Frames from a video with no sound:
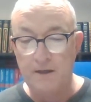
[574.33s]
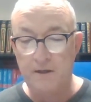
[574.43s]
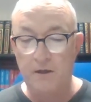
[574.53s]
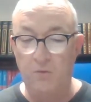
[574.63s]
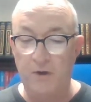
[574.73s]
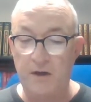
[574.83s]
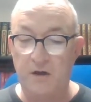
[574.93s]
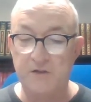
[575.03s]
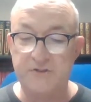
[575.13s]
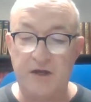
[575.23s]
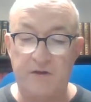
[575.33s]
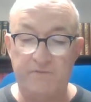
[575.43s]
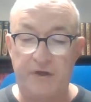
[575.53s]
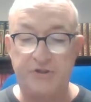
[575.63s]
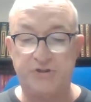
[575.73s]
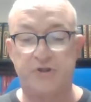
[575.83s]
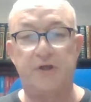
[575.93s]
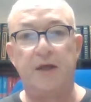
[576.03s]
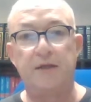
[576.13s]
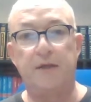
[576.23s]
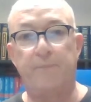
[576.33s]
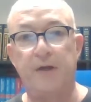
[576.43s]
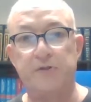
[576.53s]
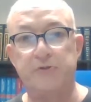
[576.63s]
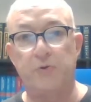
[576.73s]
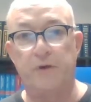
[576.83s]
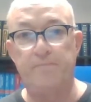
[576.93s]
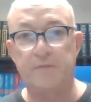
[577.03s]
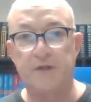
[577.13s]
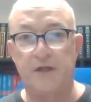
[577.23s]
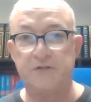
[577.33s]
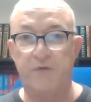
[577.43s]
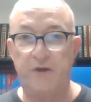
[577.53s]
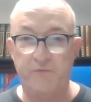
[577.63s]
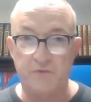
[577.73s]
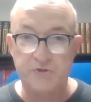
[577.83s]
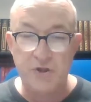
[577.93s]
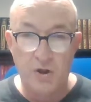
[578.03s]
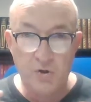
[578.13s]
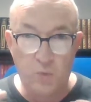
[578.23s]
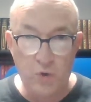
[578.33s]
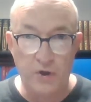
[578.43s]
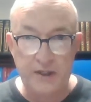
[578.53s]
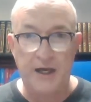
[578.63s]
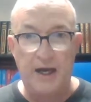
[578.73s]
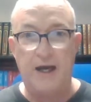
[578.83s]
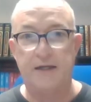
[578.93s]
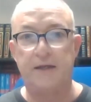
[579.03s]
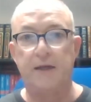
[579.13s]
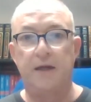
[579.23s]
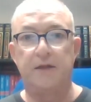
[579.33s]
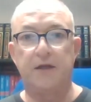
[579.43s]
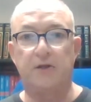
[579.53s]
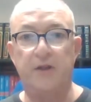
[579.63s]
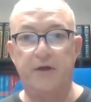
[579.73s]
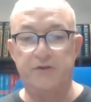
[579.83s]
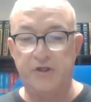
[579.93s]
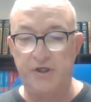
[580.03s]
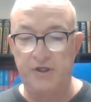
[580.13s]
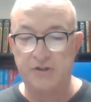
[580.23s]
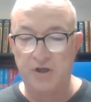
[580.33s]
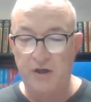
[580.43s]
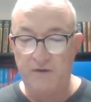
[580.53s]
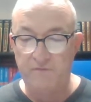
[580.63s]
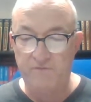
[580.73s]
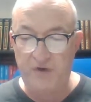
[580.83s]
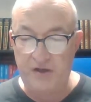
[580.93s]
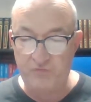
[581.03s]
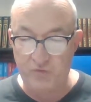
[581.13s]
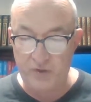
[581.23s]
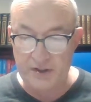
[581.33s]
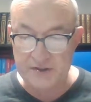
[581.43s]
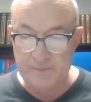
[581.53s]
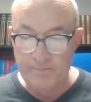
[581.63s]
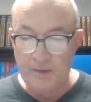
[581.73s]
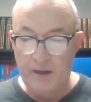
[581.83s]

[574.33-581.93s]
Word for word: You know what? Our salvation depends on God's faithfulness. The Word of God declares His faithfulness.